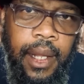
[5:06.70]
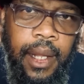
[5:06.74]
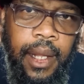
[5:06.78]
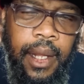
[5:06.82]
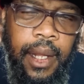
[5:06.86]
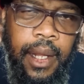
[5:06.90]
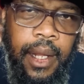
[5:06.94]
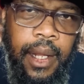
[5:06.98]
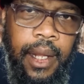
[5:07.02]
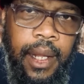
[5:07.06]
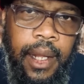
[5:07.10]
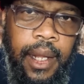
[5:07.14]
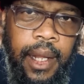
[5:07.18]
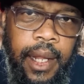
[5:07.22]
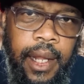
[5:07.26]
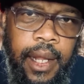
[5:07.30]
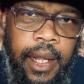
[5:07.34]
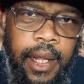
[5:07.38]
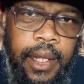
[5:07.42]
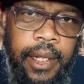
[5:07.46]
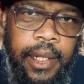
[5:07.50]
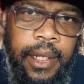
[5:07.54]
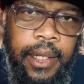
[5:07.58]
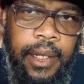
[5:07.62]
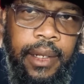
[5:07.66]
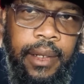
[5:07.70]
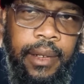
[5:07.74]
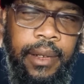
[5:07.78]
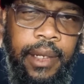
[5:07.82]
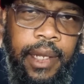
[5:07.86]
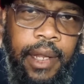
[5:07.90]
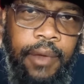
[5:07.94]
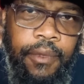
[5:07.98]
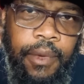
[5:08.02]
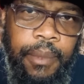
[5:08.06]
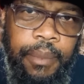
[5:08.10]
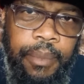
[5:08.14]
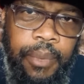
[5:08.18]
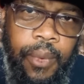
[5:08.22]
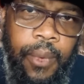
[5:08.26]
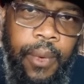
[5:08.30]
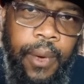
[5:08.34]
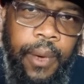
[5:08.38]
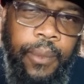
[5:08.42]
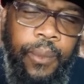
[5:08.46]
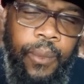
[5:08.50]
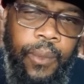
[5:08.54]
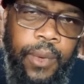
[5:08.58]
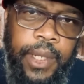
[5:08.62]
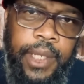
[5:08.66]
And they report
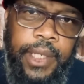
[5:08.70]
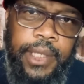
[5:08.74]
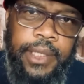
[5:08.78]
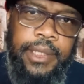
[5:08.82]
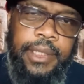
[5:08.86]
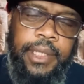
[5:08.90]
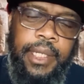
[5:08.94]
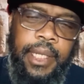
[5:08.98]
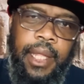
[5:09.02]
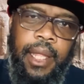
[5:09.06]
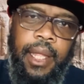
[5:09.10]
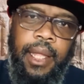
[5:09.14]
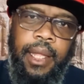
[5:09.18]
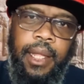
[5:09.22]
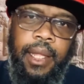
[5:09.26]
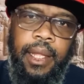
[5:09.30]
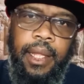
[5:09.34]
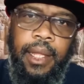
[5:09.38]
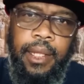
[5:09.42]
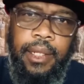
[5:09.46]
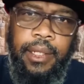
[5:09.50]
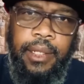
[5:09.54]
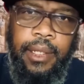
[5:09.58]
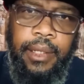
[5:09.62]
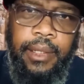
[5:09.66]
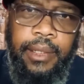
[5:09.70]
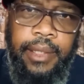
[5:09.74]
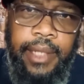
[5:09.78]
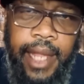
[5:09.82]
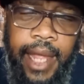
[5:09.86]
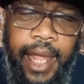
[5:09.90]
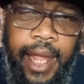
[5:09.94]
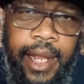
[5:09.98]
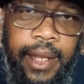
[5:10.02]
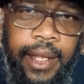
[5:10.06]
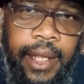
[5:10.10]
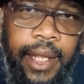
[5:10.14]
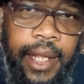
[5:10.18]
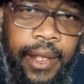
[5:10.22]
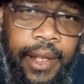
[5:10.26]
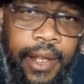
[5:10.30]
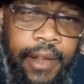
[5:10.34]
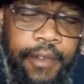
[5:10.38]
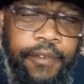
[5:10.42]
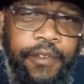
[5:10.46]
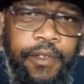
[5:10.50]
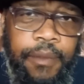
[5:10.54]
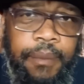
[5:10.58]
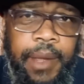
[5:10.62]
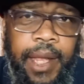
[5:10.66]
what is data and
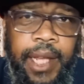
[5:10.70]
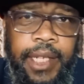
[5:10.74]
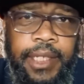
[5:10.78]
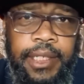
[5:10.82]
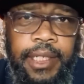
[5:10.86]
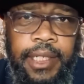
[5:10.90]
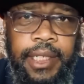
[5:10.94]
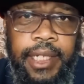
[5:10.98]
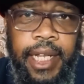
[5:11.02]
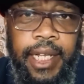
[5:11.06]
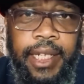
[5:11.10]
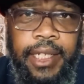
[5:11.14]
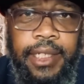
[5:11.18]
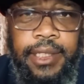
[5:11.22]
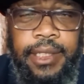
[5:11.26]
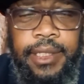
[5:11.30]
information that is